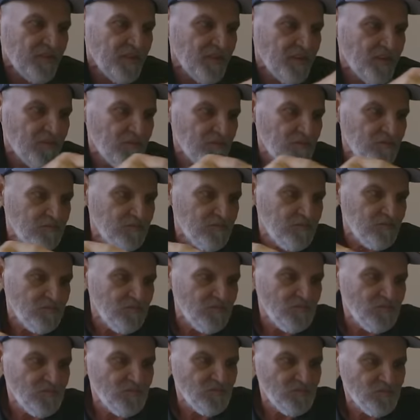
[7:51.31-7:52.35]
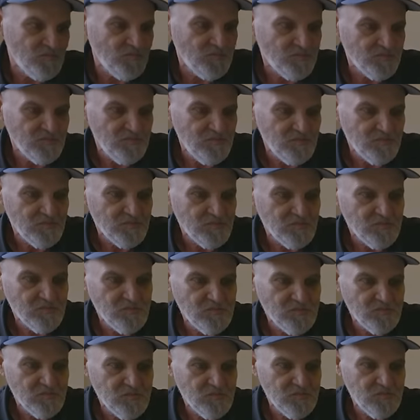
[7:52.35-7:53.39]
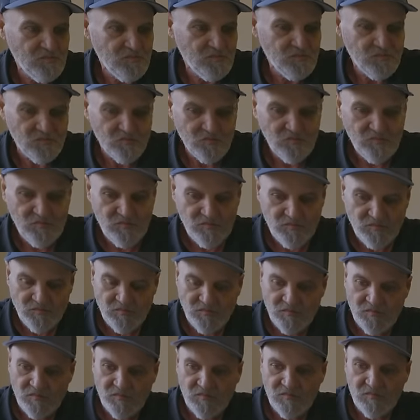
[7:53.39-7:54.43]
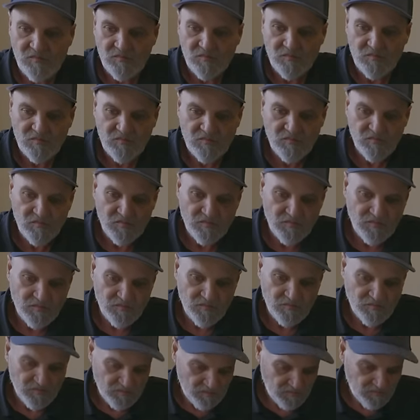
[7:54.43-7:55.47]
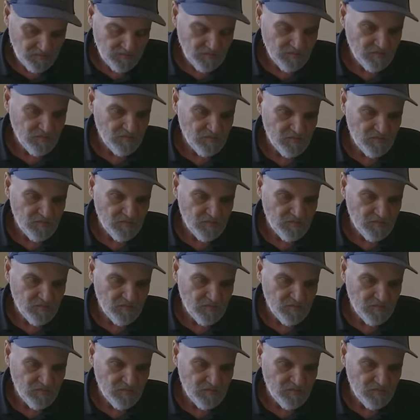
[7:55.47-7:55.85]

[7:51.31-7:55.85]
(silent)